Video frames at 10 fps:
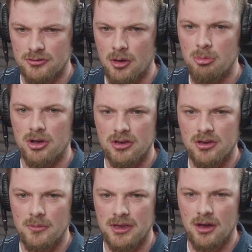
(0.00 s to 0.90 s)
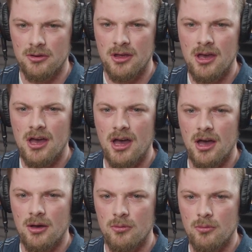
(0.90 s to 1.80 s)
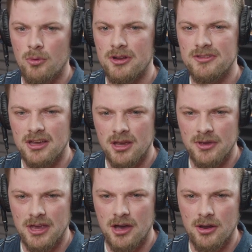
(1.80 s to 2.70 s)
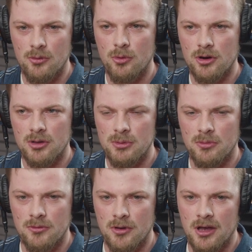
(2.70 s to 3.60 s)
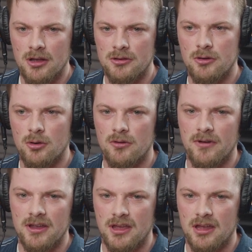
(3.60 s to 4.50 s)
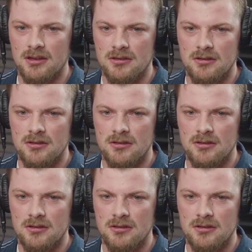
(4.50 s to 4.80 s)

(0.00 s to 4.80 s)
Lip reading: a book coming out. When is that coming out, and where can people go to find that?